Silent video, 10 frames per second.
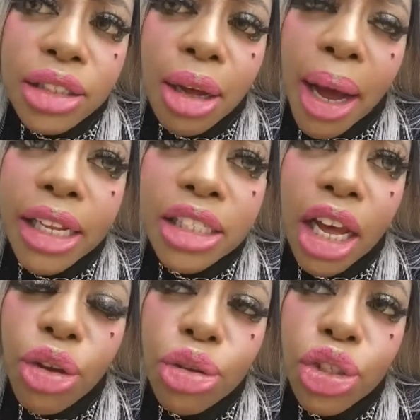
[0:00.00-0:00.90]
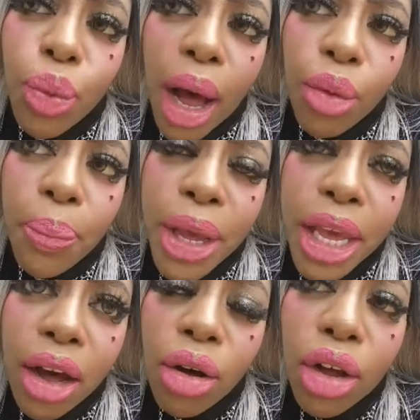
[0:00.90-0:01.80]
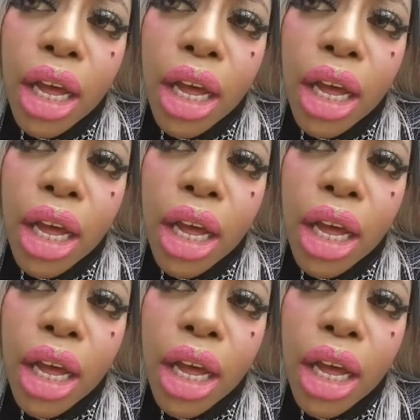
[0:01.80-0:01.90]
Somebody tell you swallow a pill